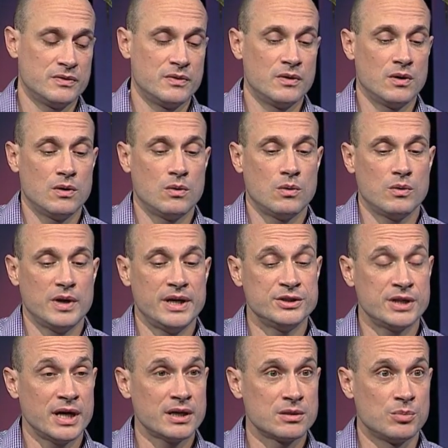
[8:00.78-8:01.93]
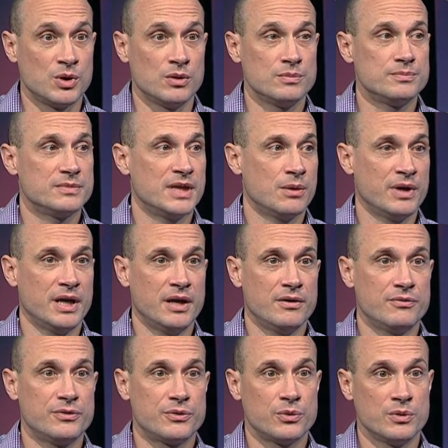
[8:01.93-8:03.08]
the injectable that we
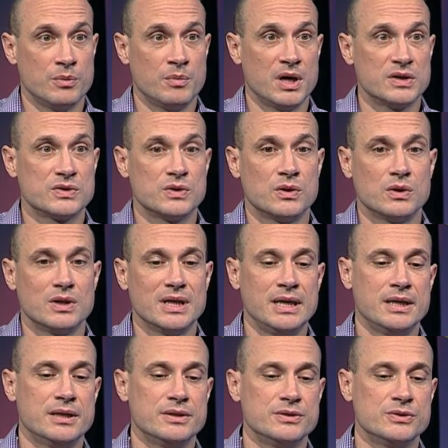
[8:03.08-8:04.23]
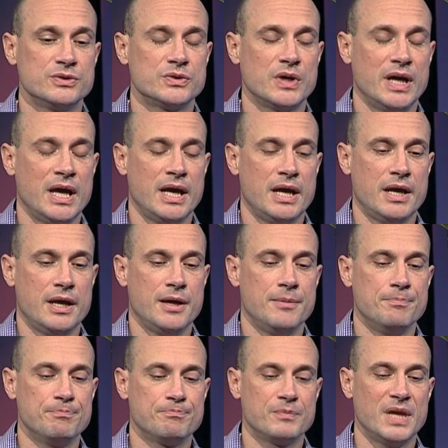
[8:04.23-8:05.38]
give through the muscle is a
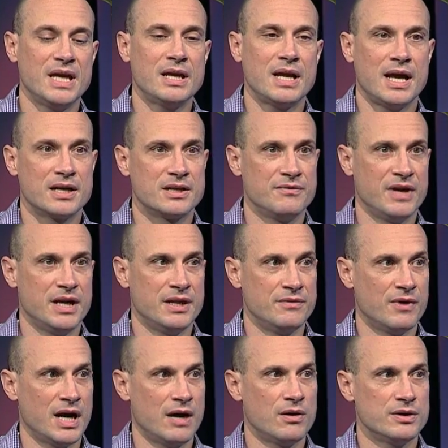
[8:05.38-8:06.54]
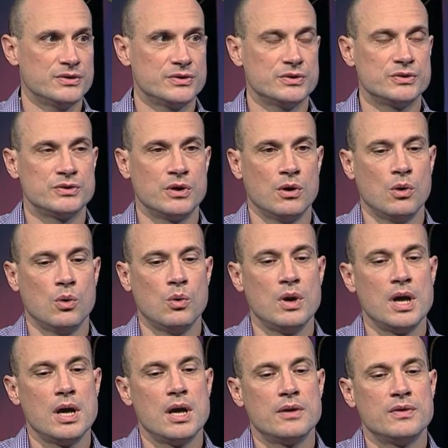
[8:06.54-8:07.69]
inactivated virus. So
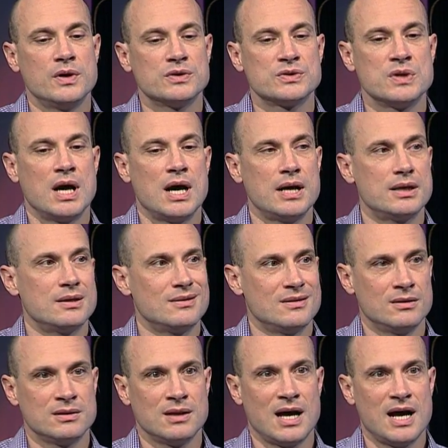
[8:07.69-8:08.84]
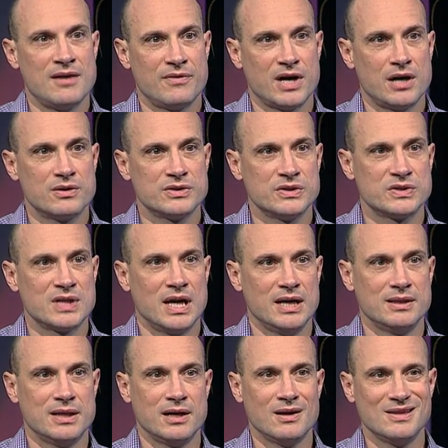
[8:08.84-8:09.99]
there's not a live virus
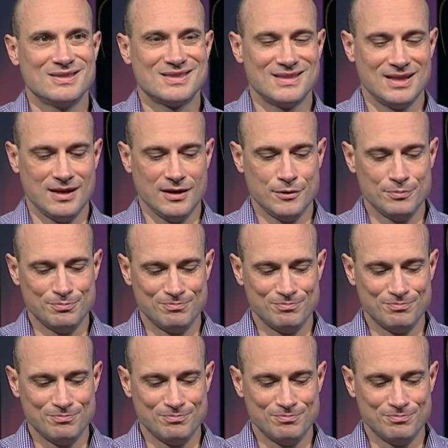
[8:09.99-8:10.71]
inside there. It's Which the, means you